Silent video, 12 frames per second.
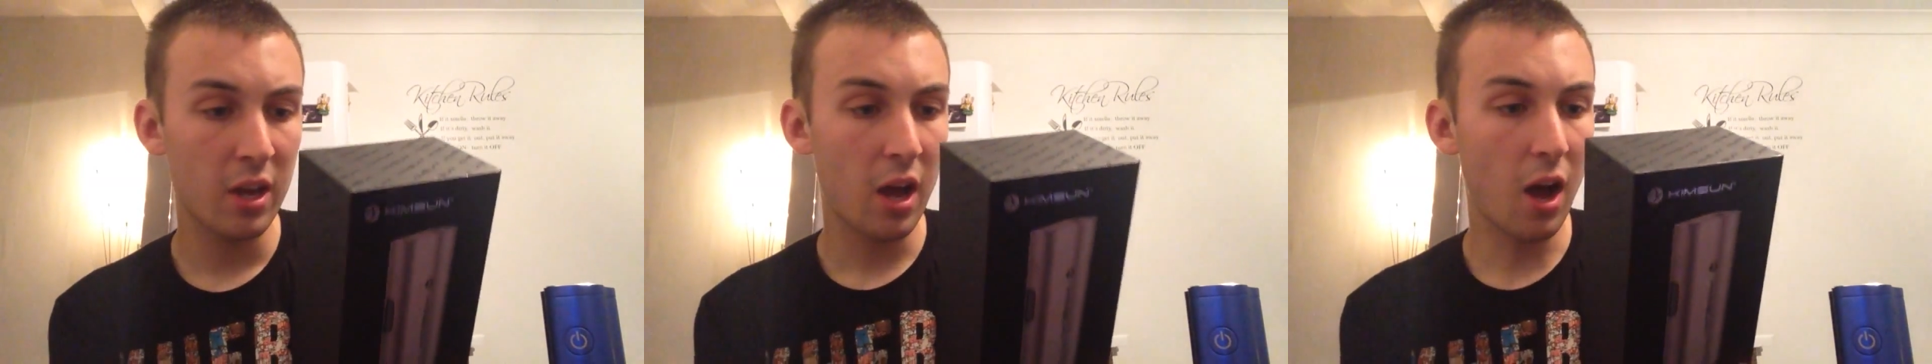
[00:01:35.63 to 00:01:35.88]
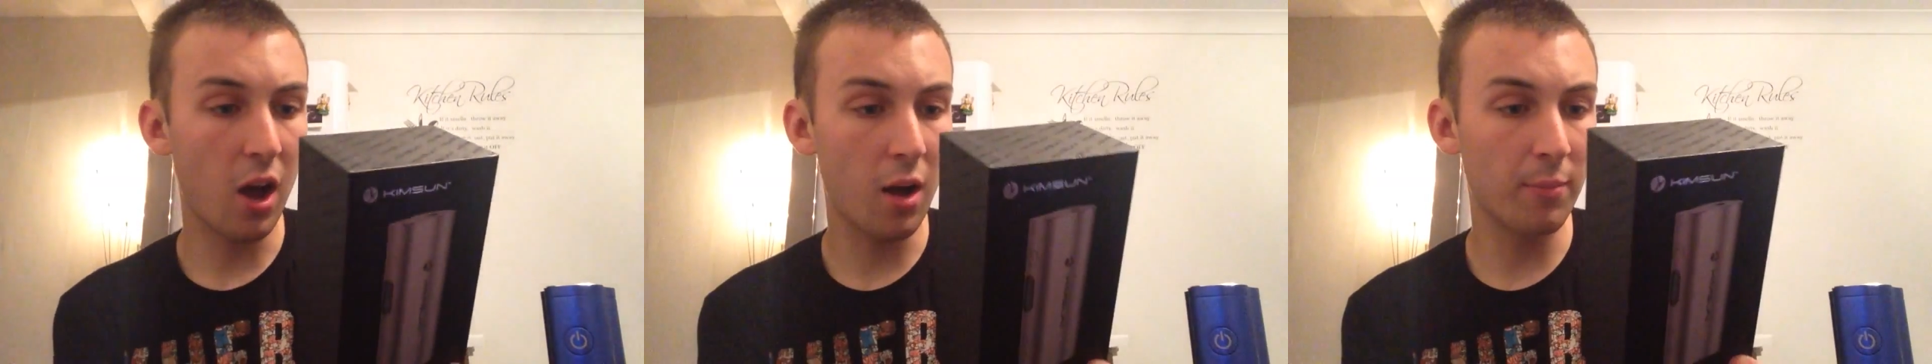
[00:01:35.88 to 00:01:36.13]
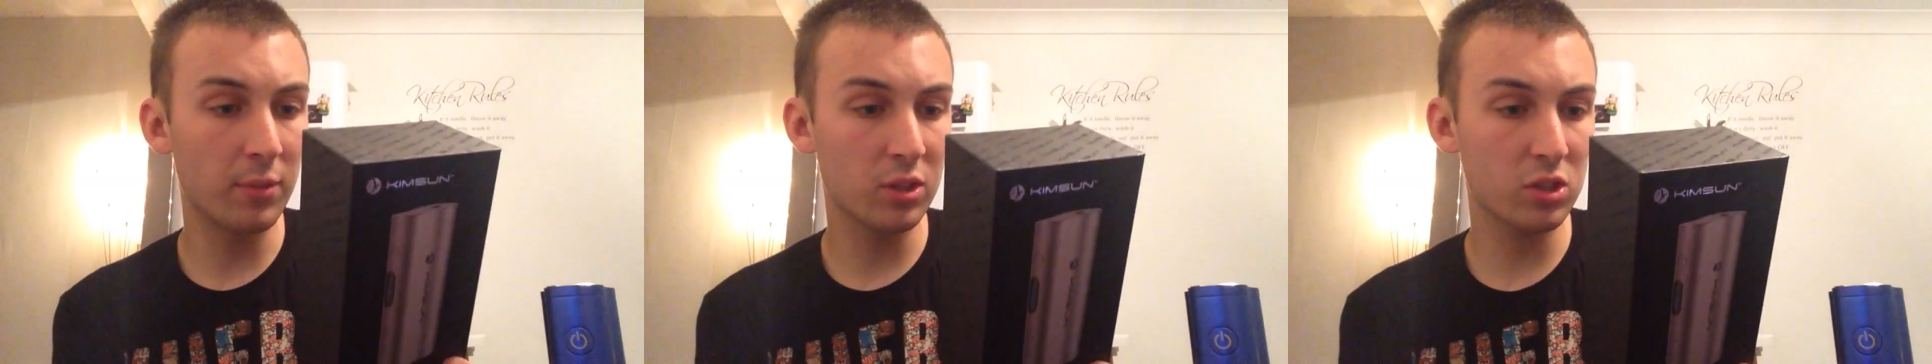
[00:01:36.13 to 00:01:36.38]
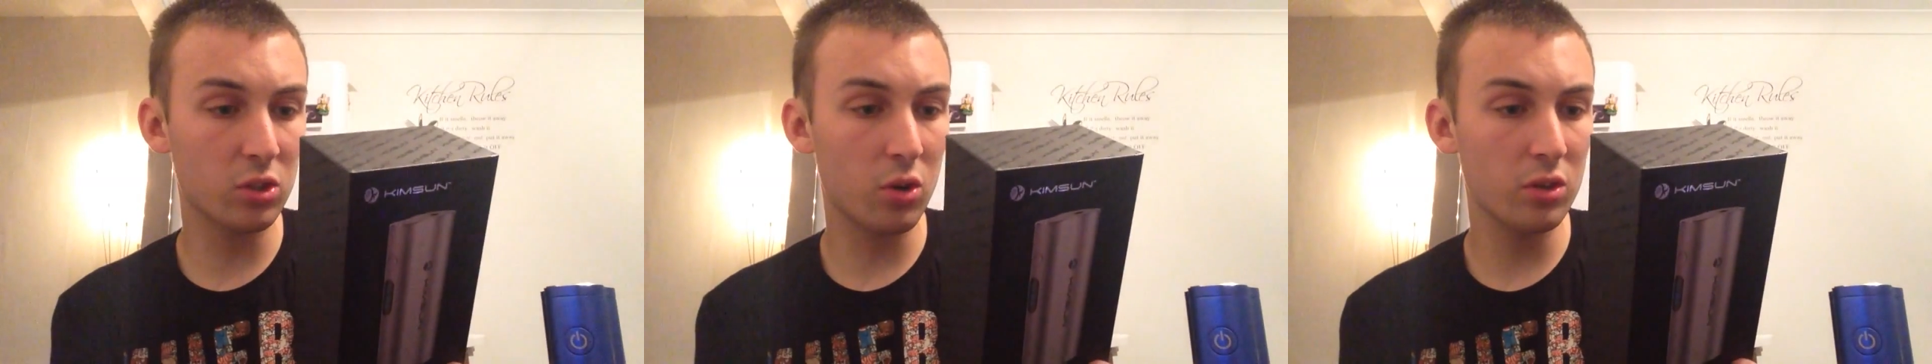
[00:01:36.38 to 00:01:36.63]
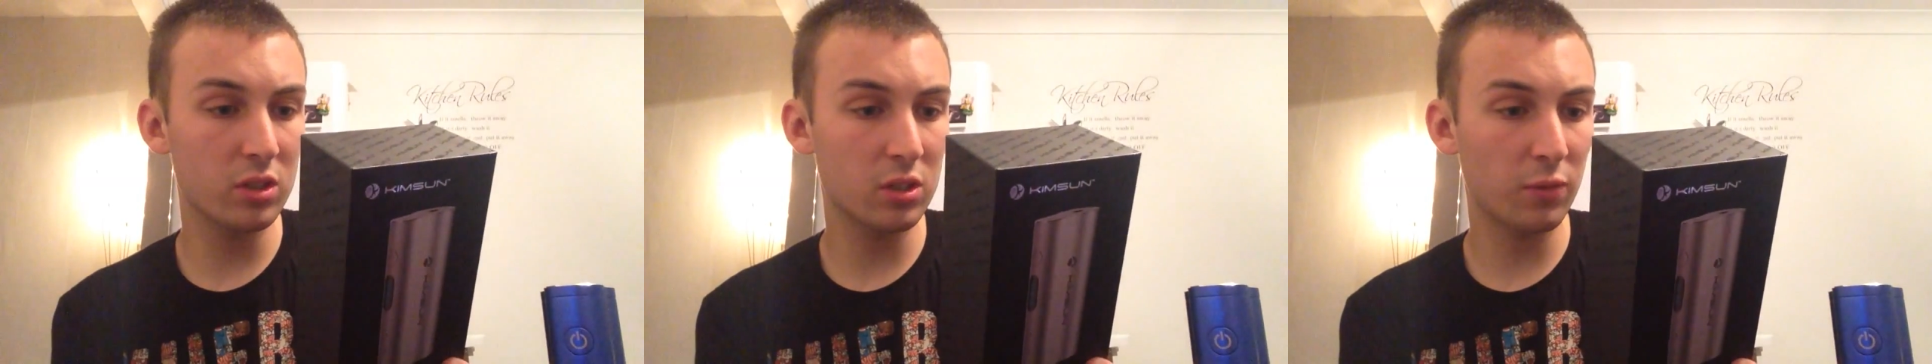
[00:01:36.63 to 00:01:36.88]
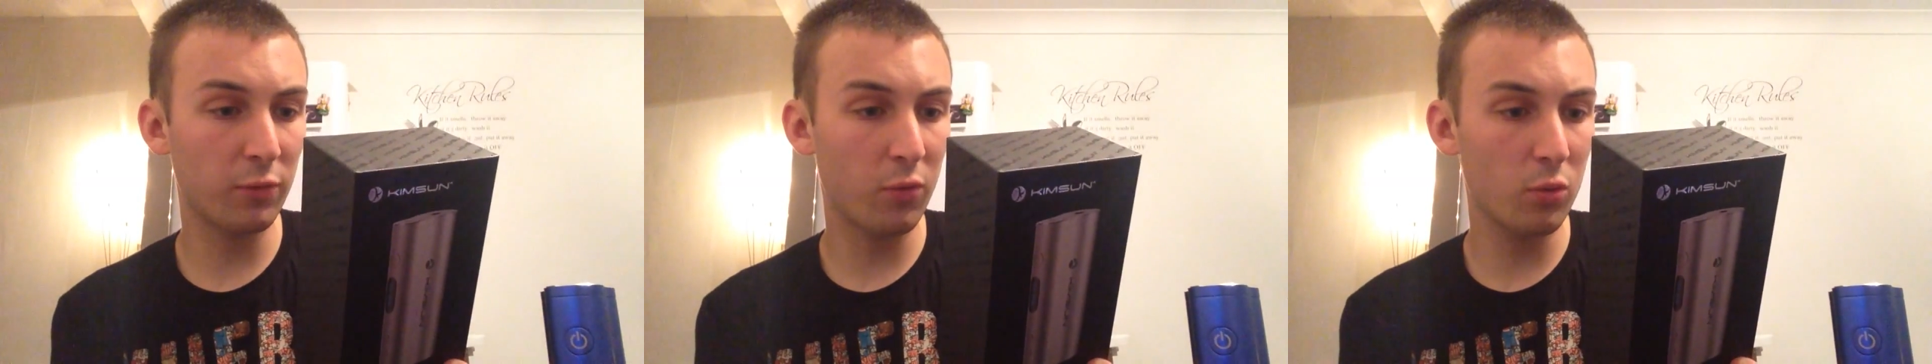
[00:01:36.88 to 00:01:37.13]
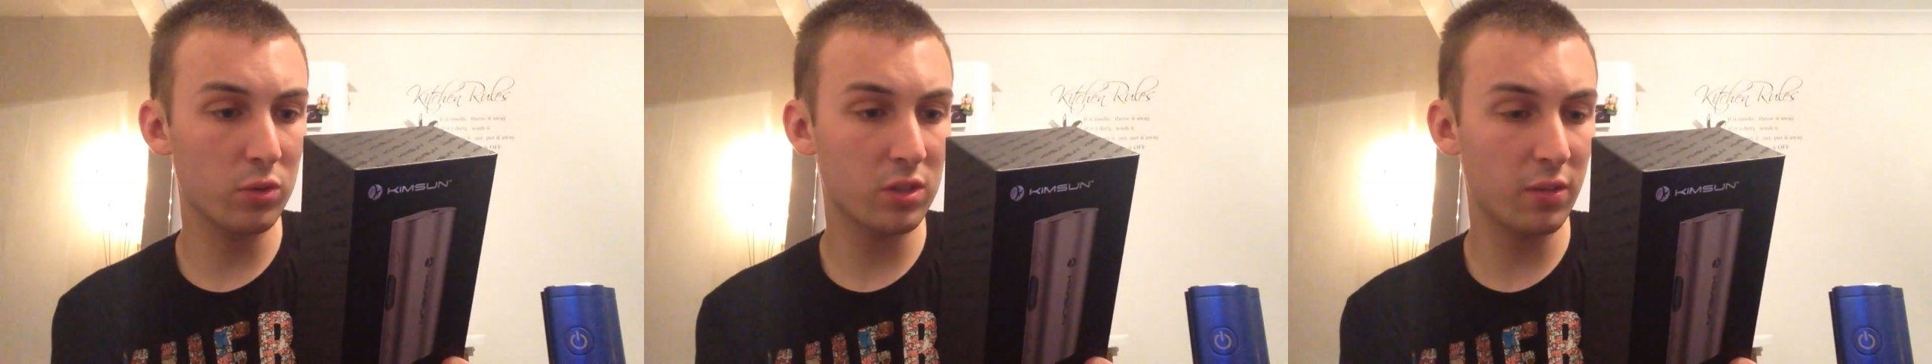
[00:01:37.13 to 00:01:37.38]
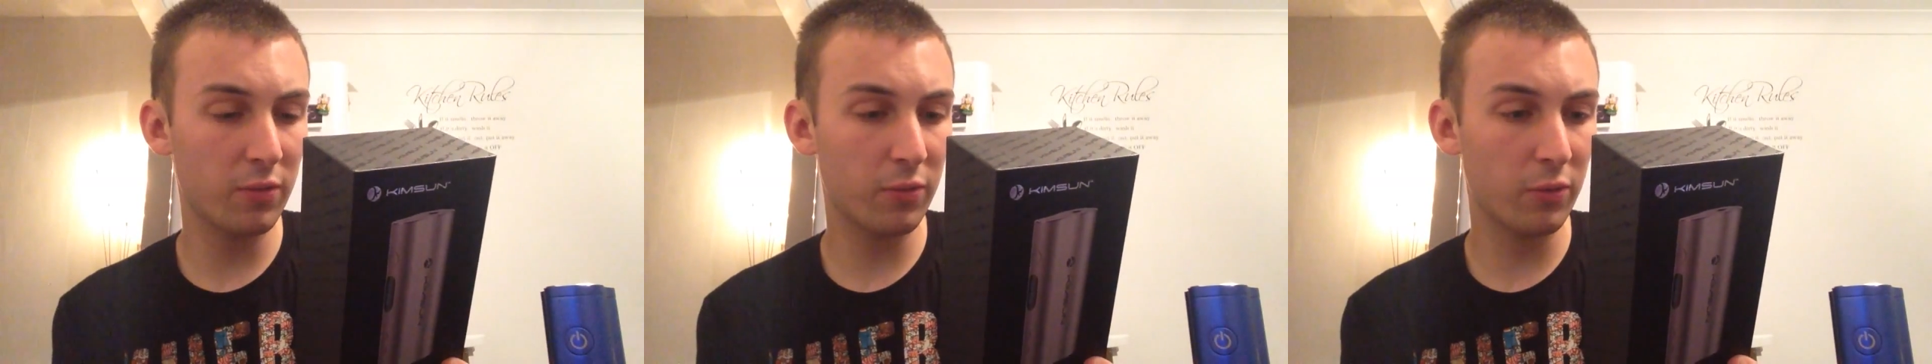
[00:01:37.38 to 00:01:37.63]
The size is
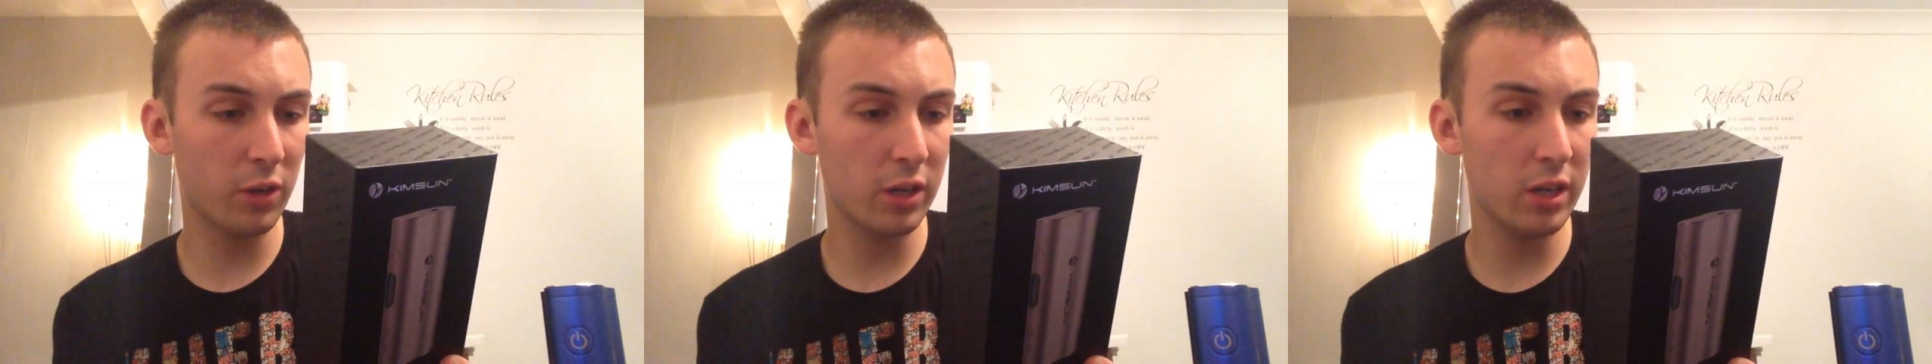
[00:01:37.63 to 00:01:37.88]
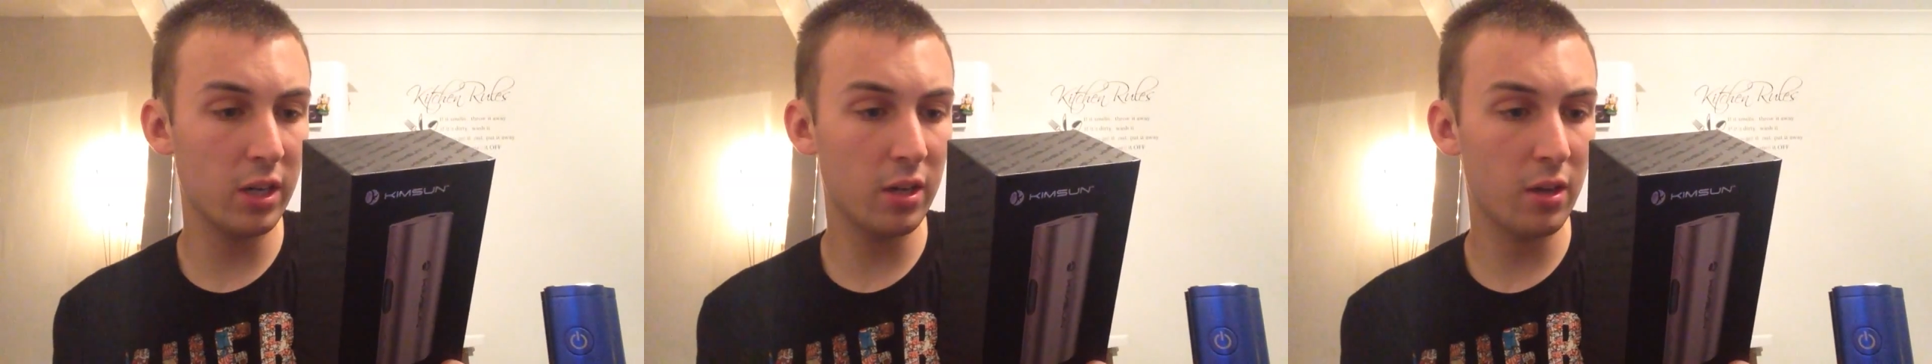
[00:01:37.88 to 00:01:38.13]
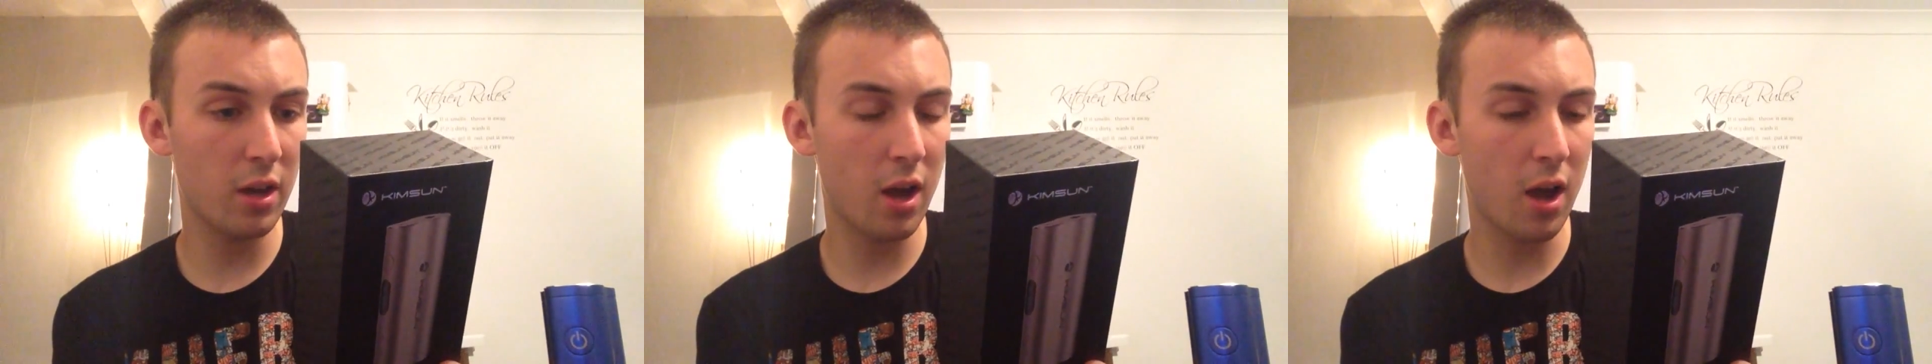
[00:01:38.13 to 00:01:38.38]
43